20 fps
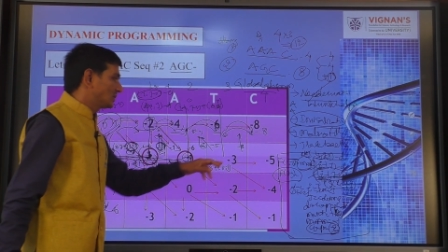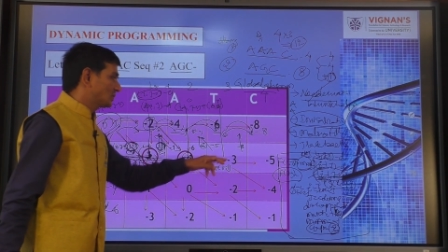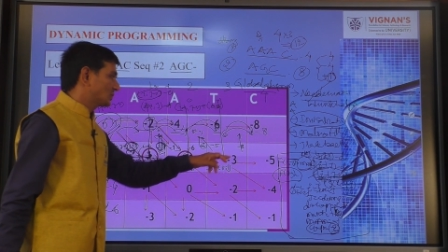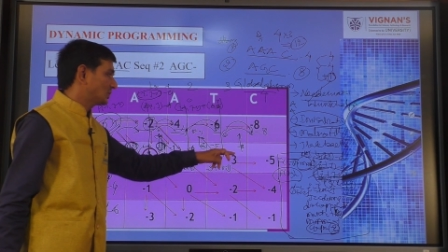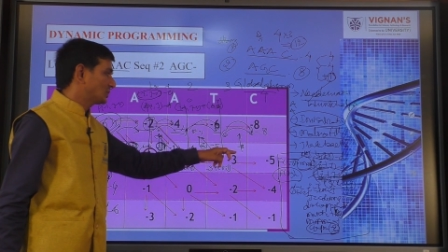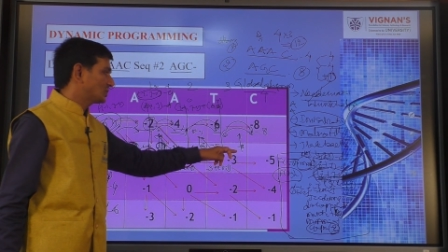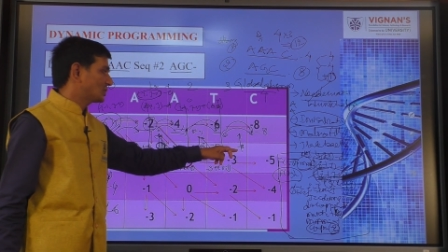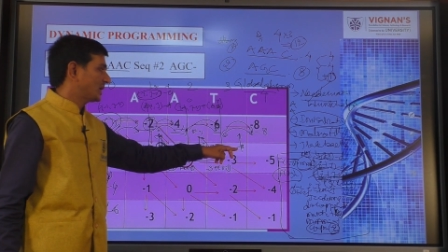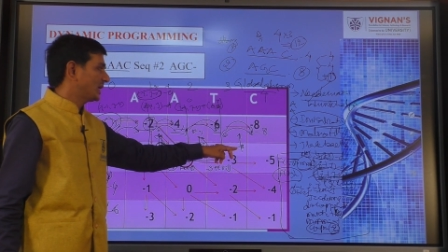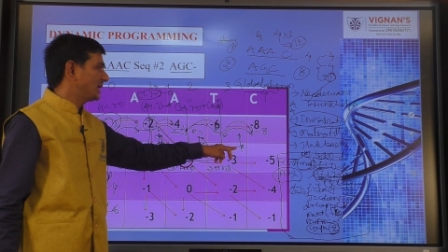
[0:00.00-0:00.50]

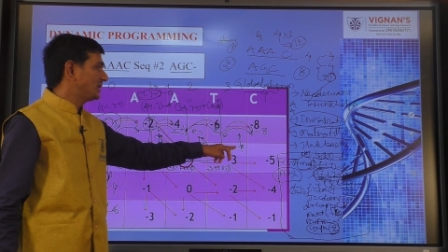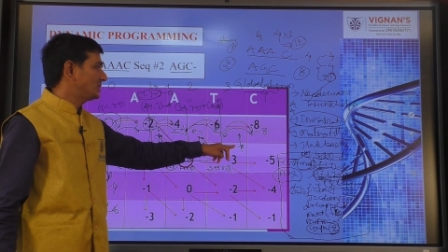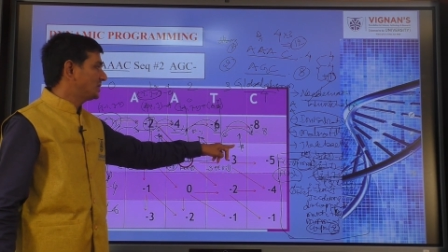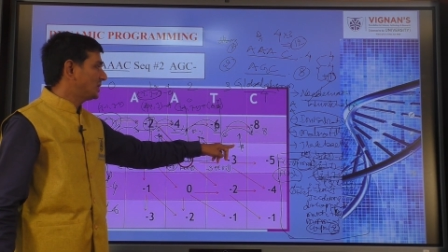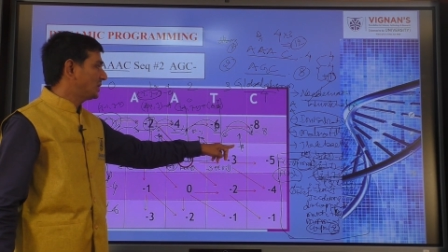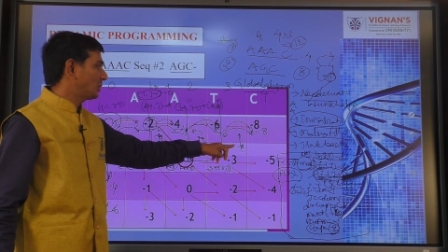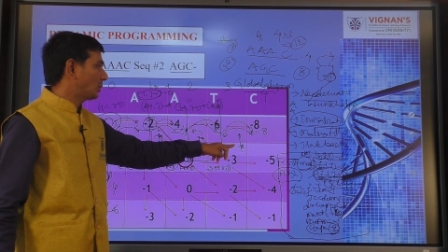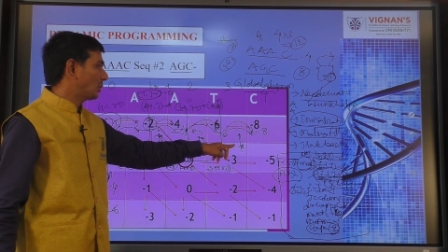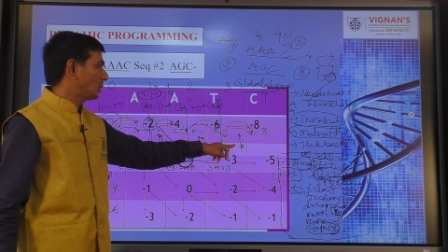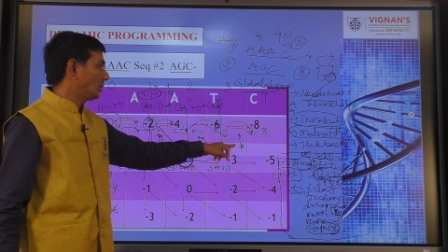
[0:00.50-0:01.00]
So, change
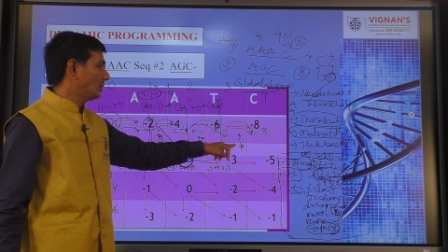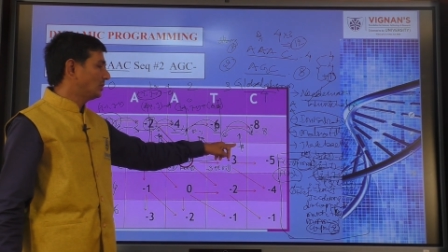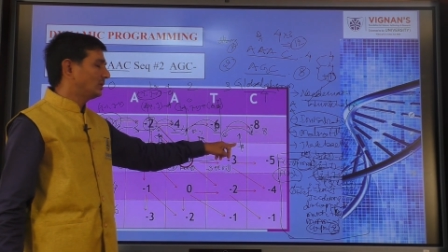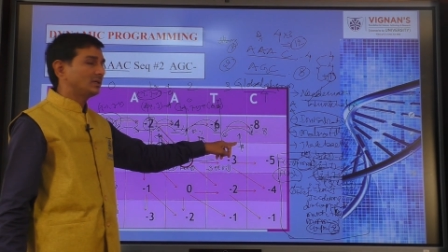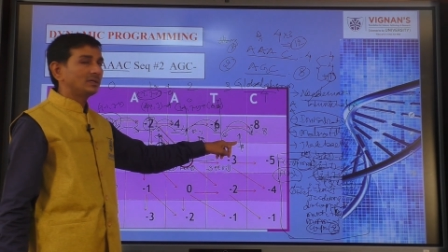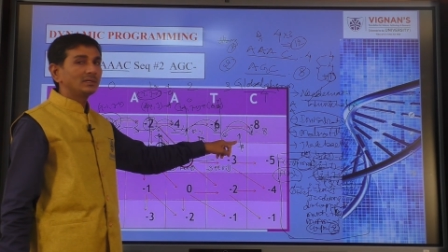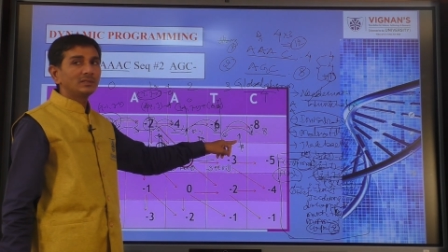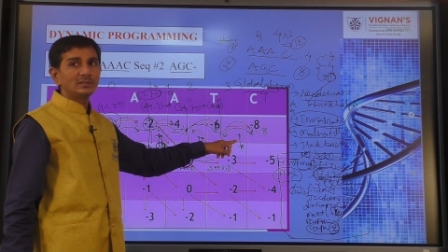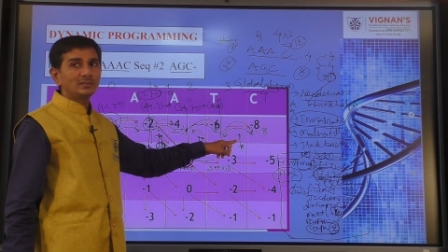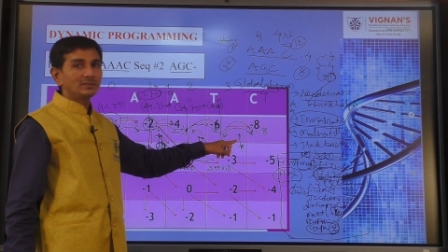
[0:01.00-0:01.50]
in row,
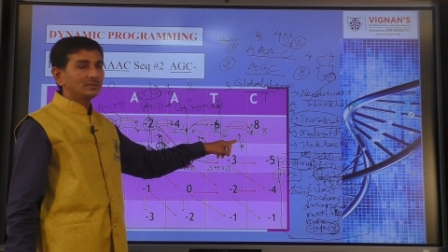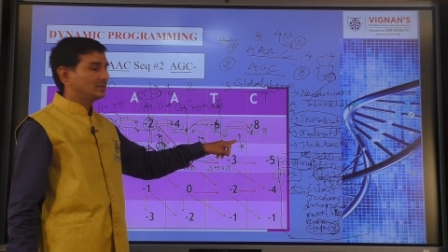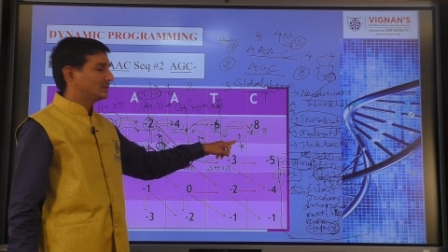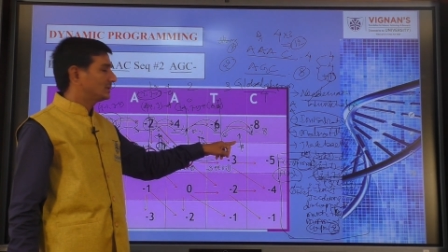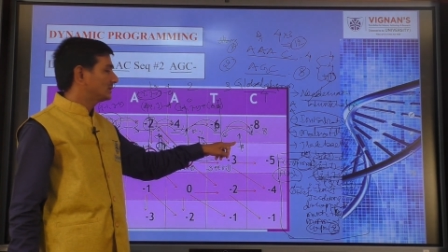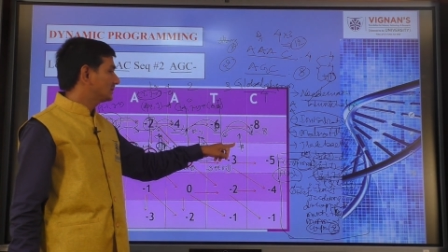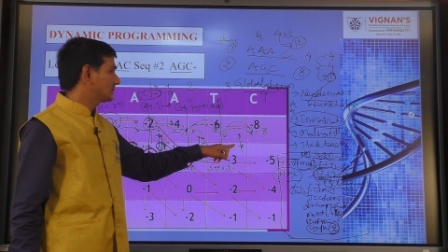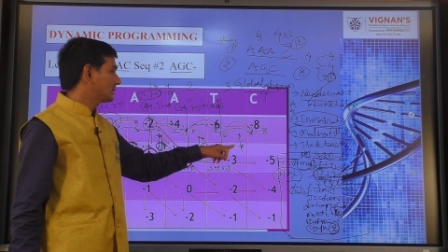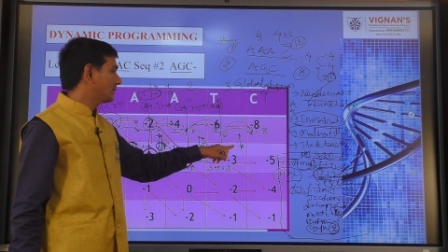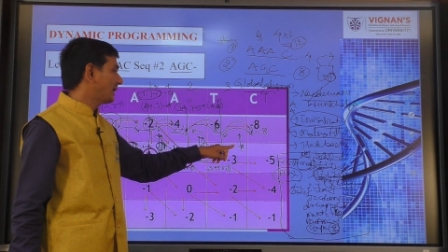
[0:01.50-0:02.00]

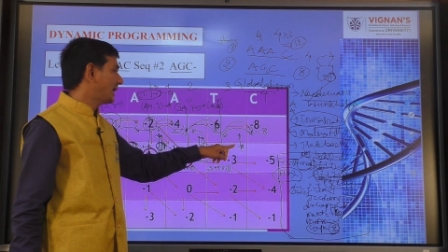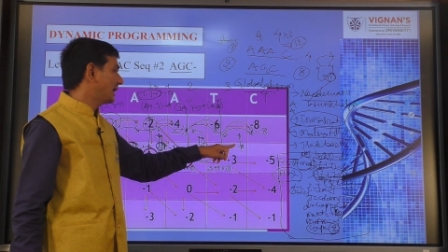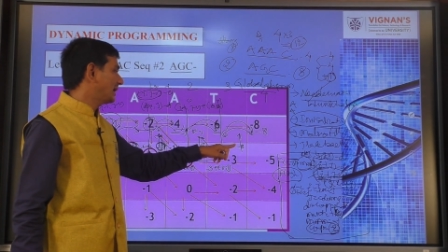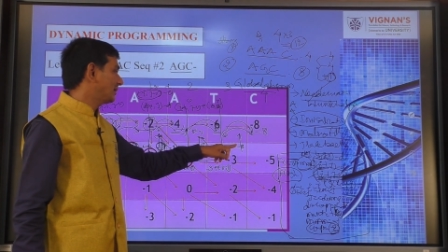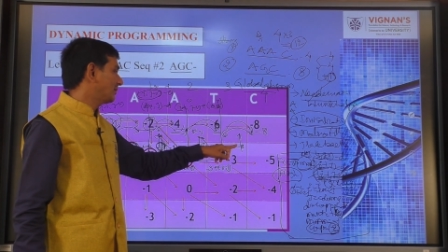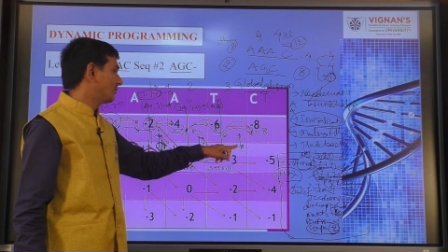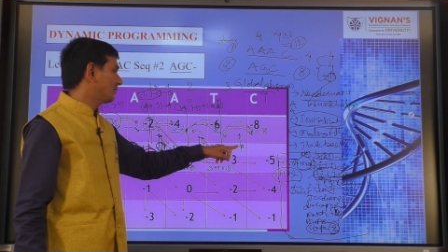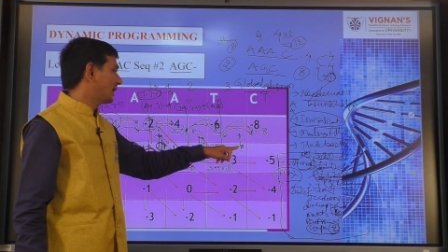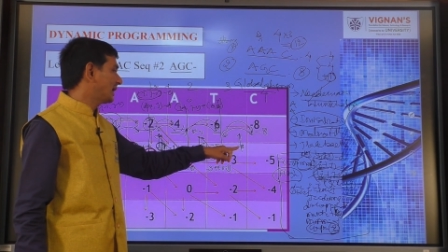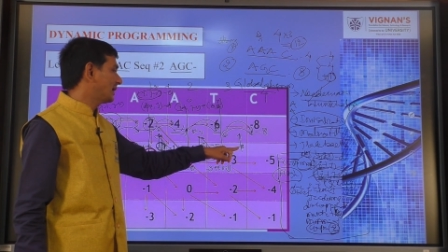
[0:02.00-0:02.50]
the
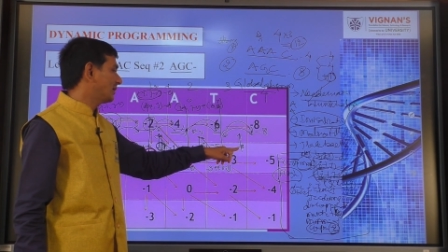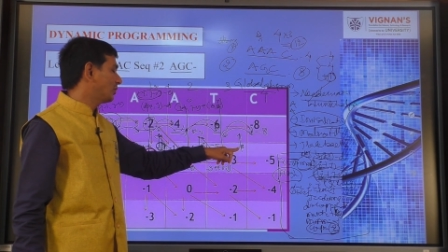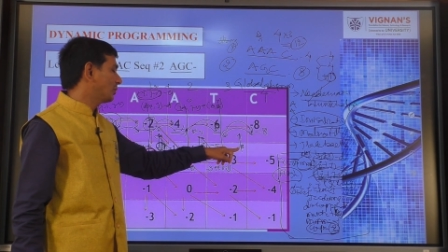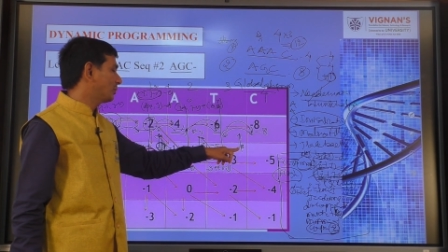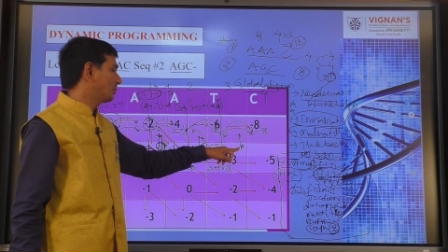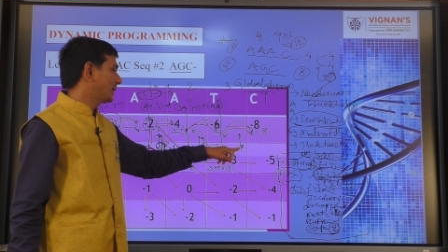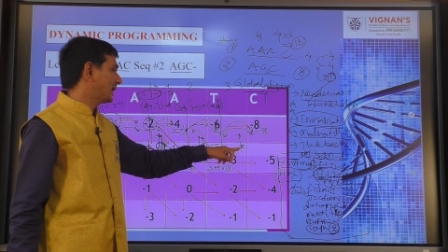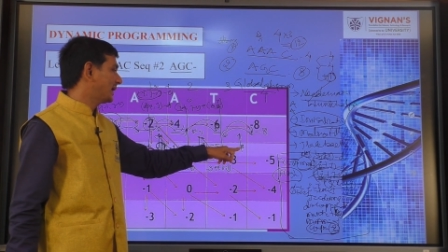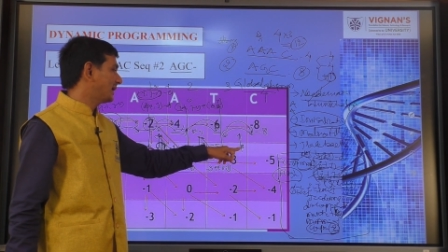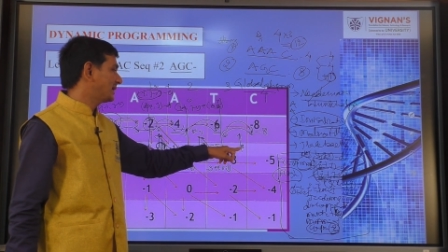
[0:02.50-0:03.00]
value
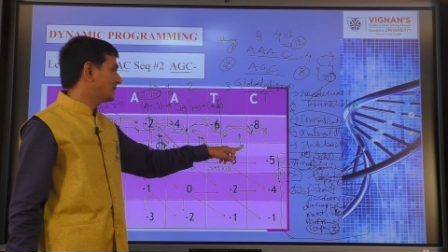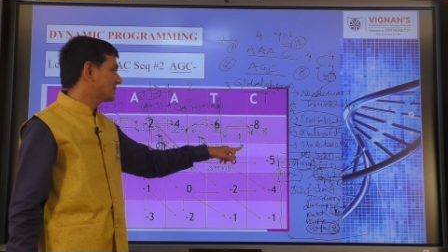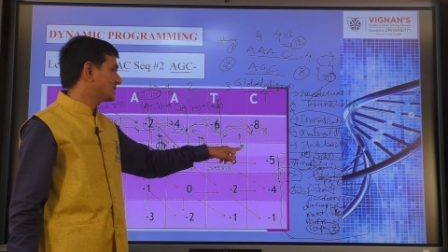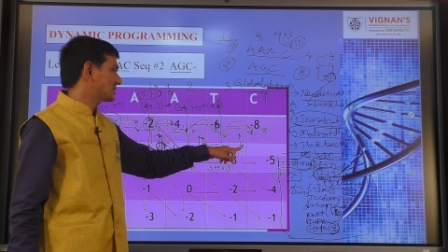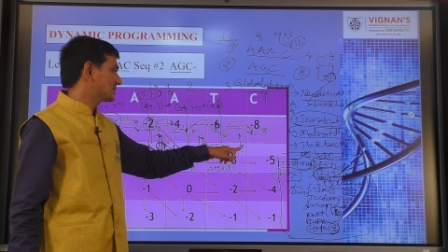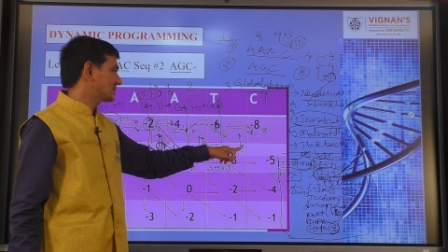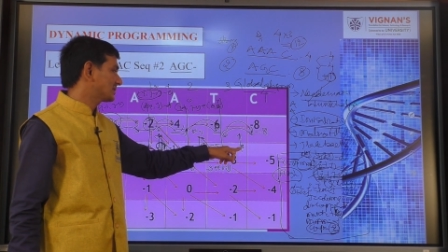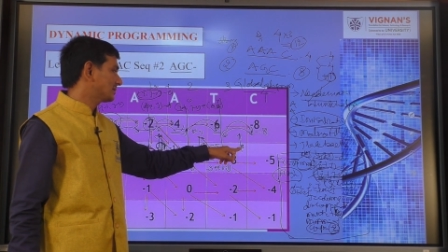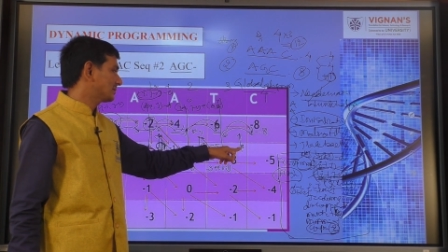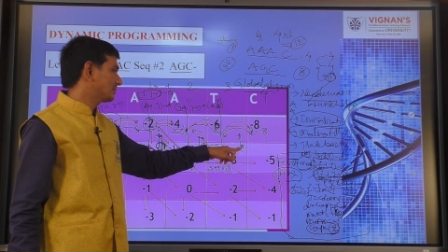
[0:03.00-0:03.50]
obtained
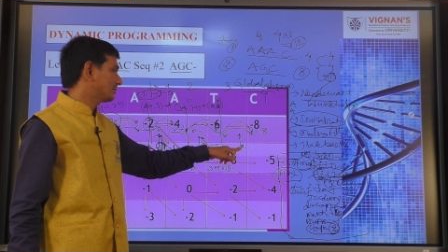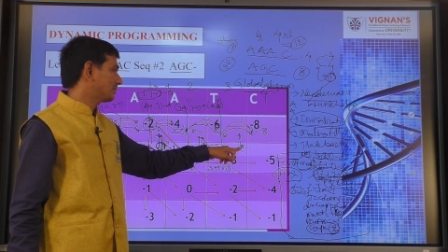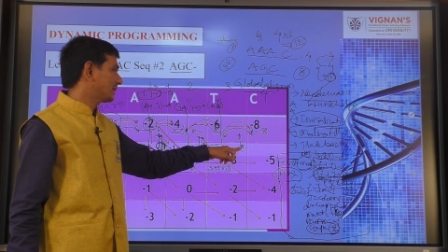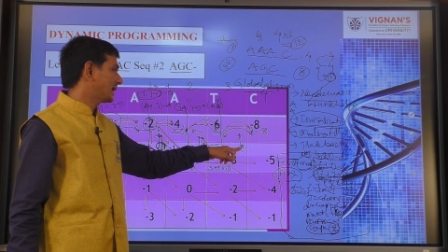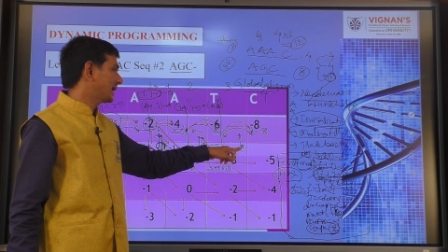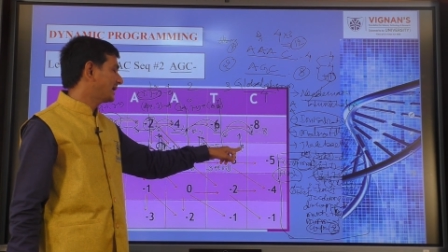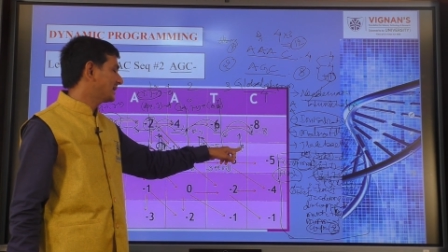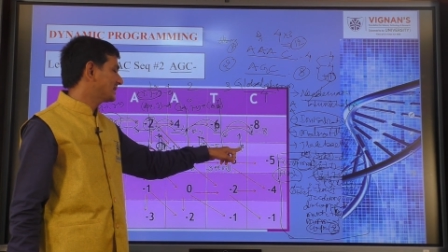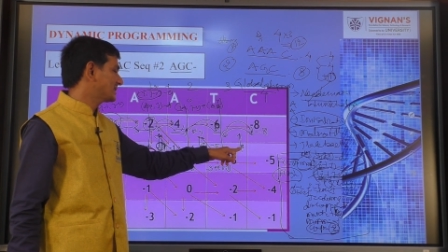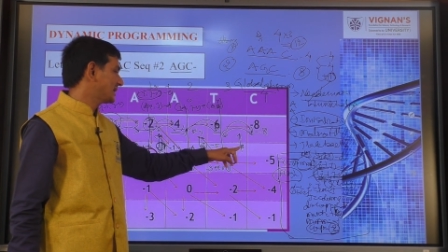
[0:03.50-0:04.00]
is
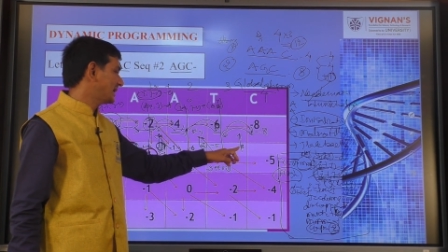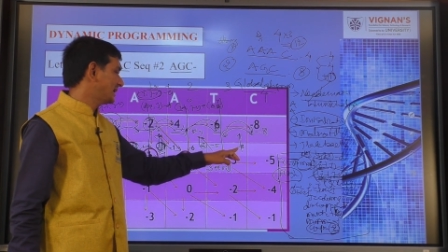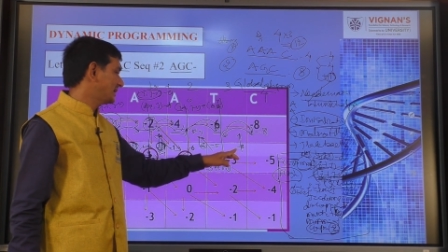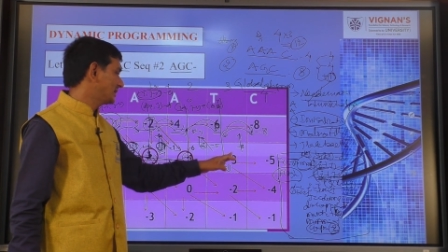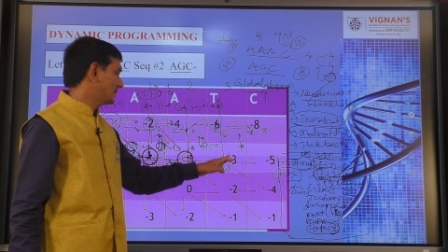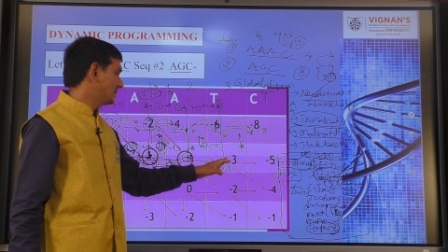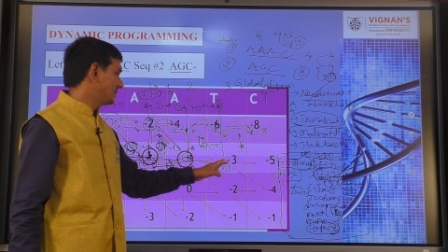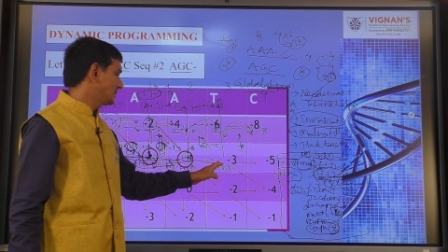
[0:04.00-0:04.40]
minus 8,